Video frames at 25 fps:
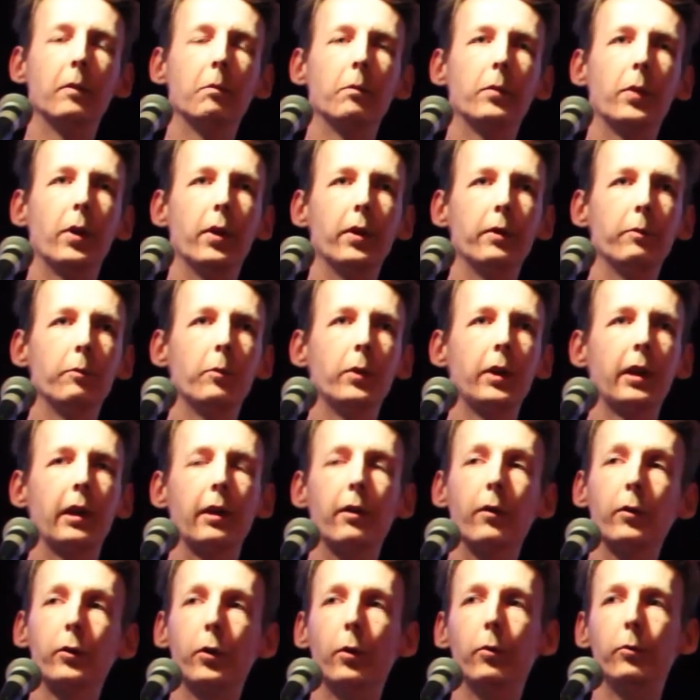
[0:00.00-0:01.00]
but we can
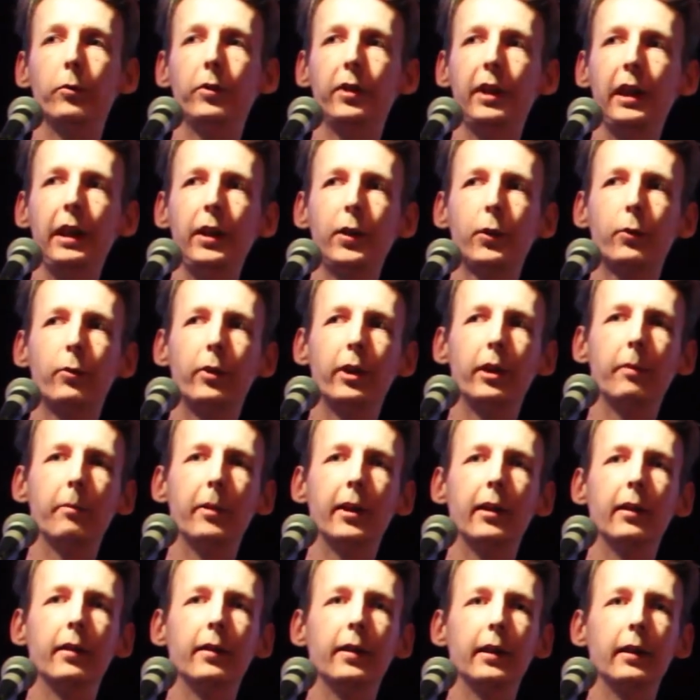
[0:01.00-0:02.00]
also teach
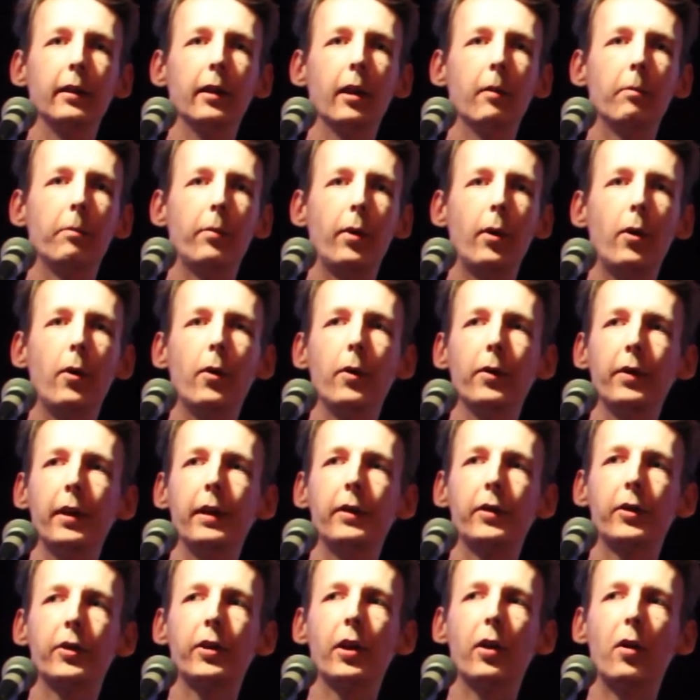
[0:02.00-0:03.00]
readability. A pawn
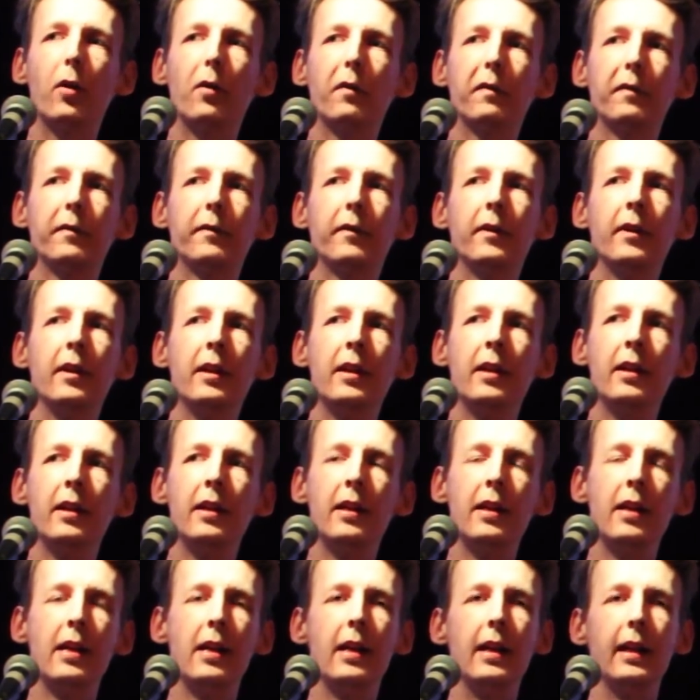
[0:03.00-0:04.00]
itself
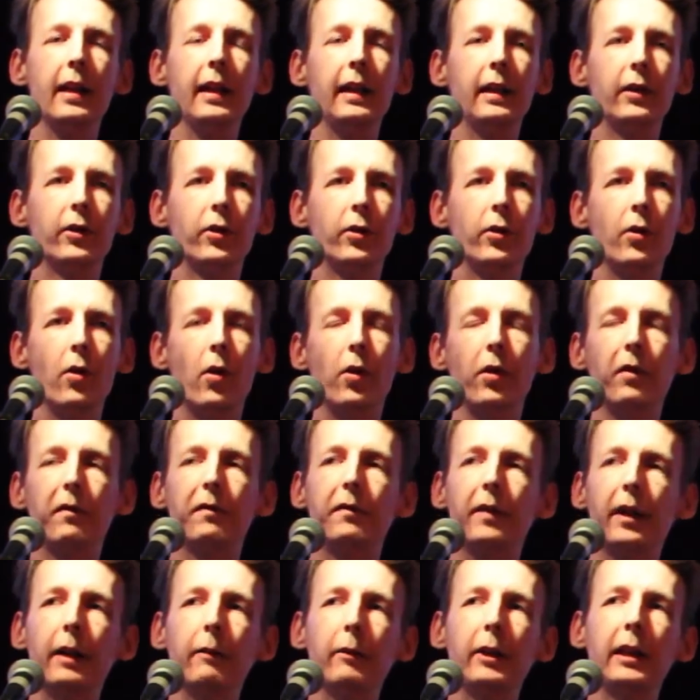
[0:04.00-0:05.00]
is not a
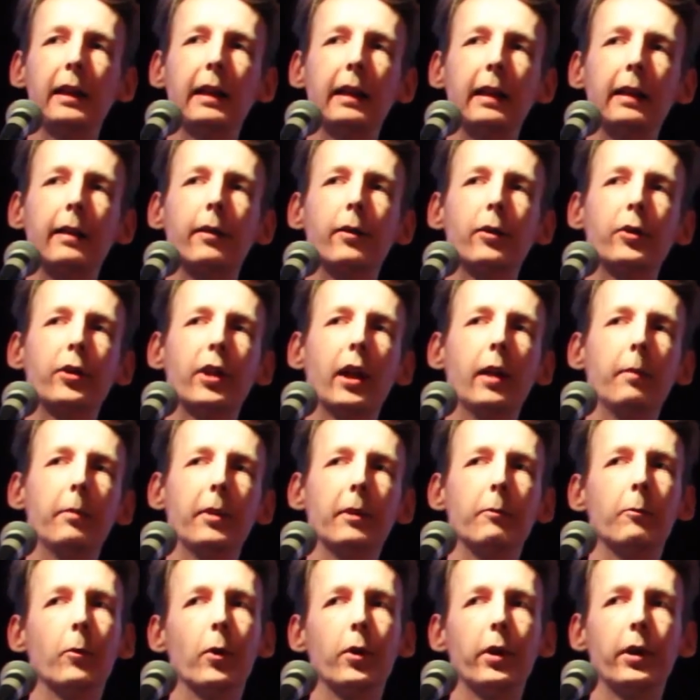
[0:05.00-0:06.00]
very clear shape
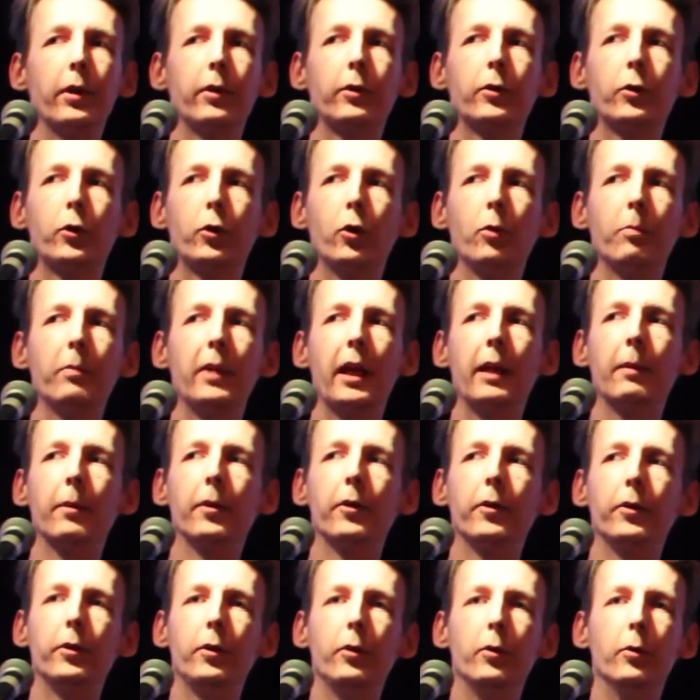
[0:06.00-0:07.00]
in what it should be able
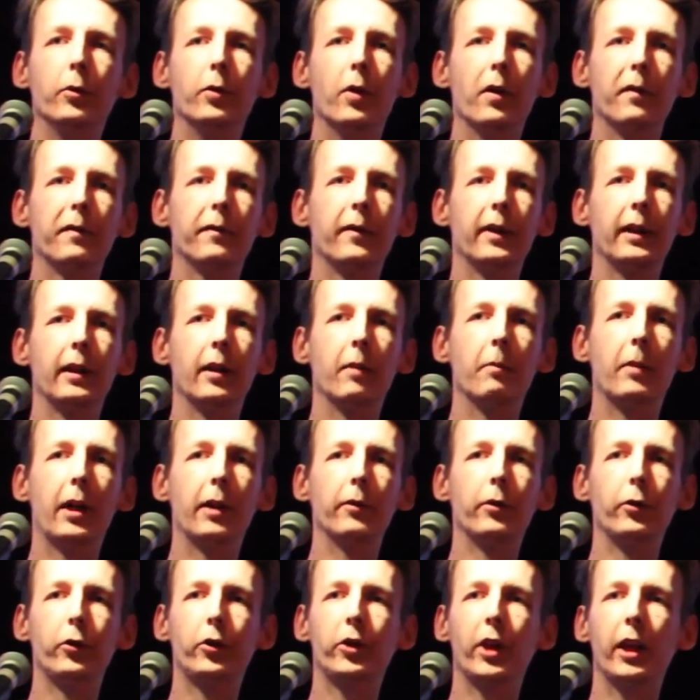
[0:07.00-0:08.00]
to do. Nothing
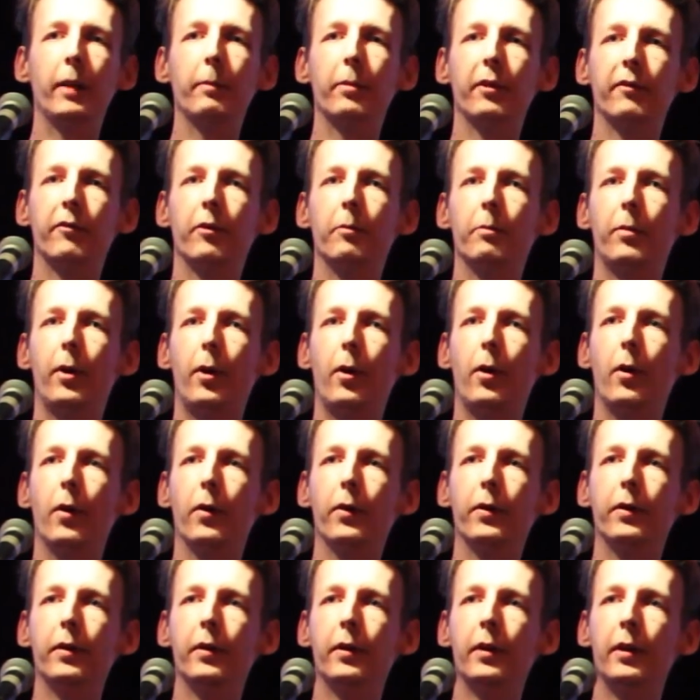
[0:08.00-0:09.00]
about the shape of a
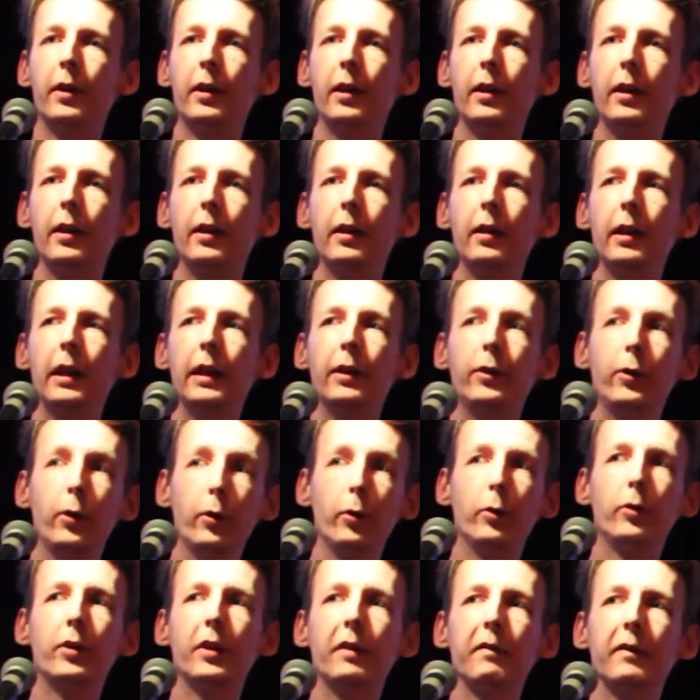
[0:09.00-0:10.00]
pawn
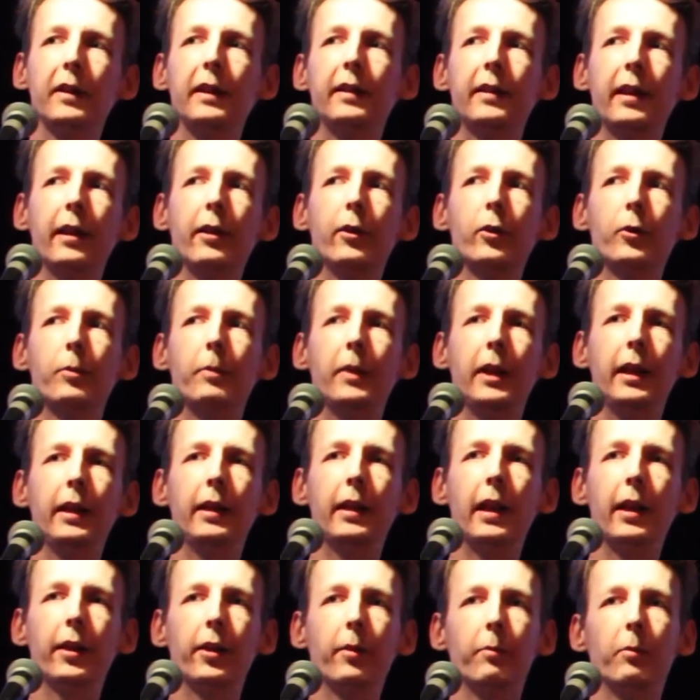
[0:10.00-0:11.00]
intuitively tells me
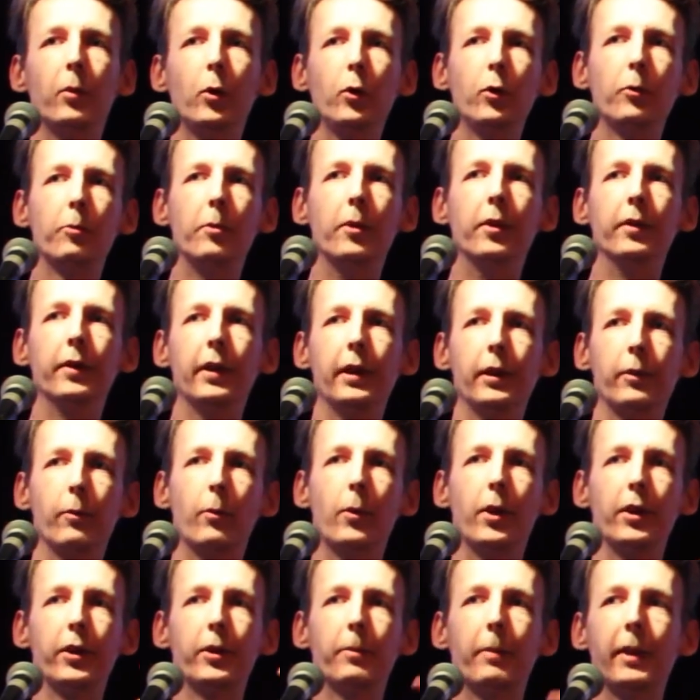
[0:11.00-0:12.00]
that the movement is
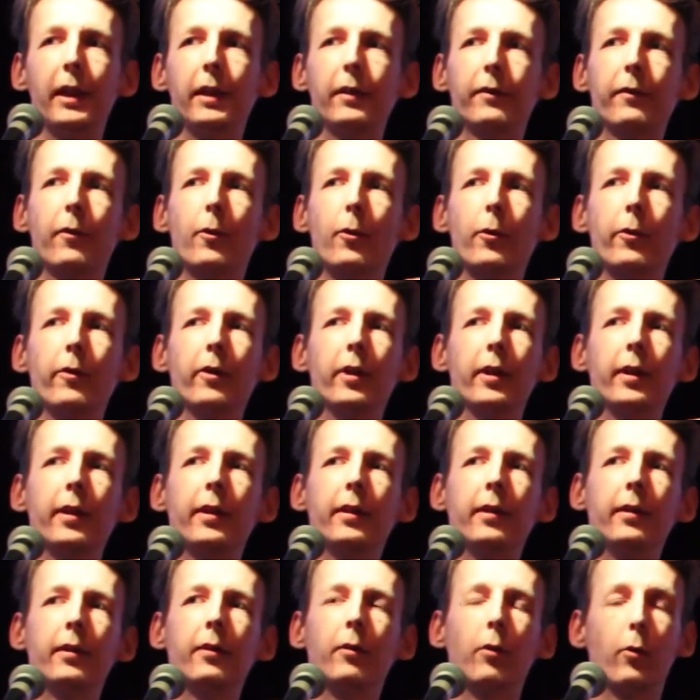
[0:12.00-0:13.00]
one space forward
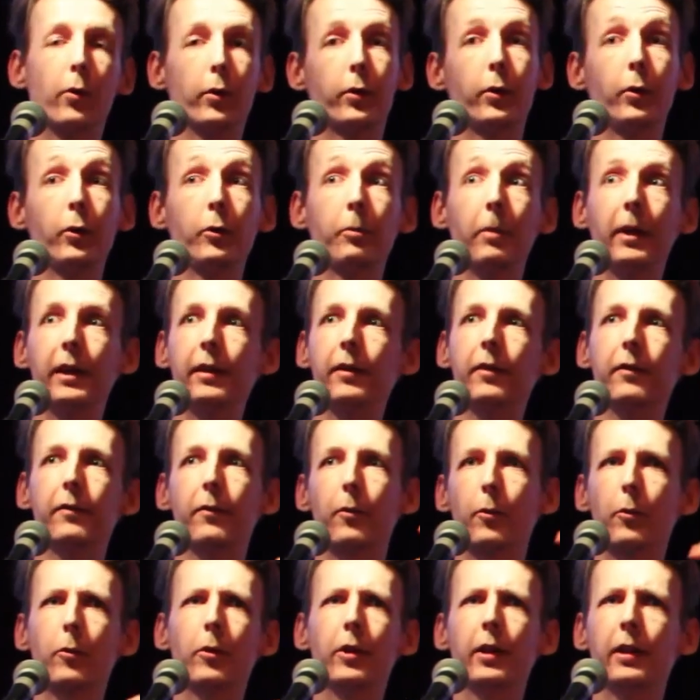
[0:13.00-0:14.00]
or two spaces
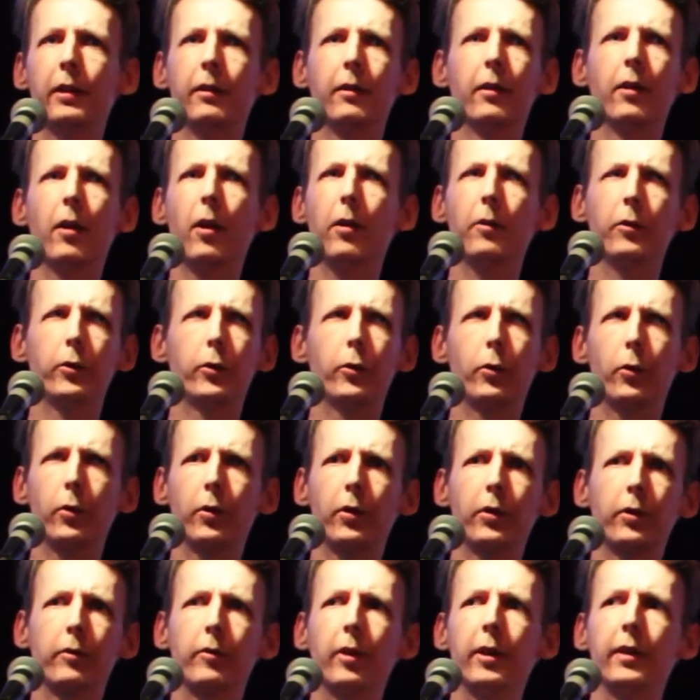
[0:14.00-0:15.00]
forward in
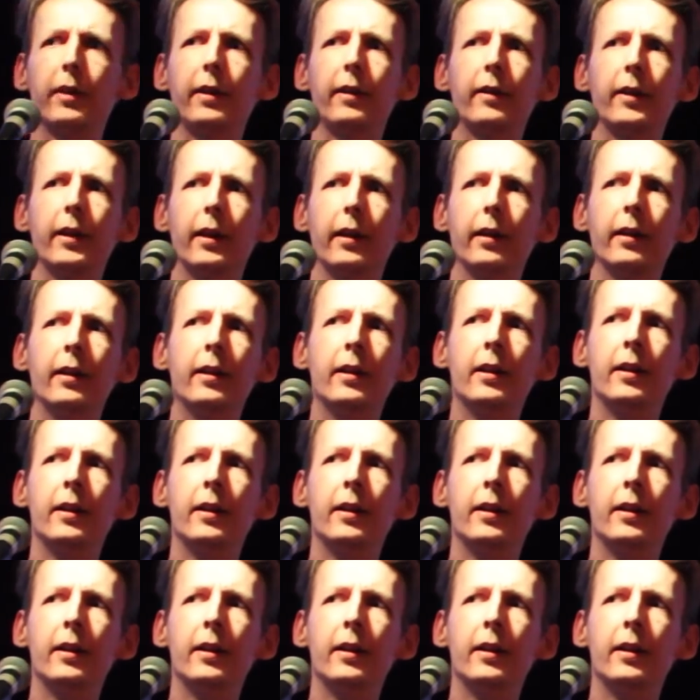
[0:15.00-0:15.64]
certain criteria.